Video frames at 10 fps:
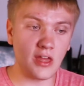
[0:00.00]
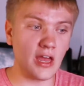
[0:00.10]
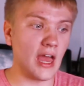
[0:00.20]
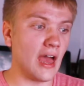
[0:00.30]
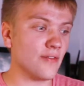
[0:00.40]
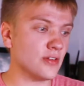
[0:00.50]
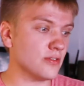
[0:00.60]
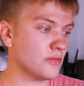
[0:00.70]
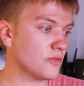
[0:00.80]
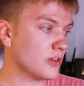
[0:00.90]
I haven't
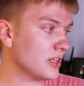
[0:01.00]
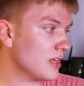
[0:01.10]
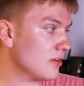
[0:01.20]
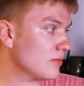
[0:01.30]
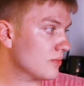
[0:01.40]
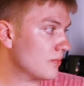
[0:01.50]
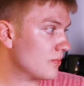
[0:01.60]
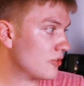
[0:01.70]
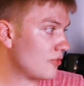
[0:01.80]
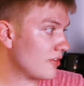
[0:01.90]
really
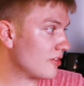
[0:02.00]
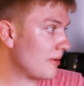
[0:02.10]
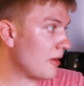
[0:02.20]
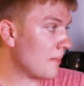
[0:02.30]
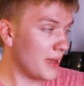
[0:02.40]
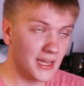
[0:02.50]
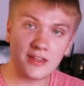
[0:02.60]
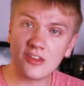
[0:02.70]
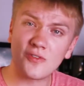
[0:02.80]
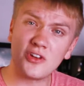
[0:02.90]
stressed about making
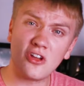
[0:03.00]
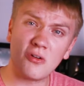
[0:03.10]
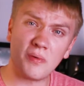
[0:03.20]
this video,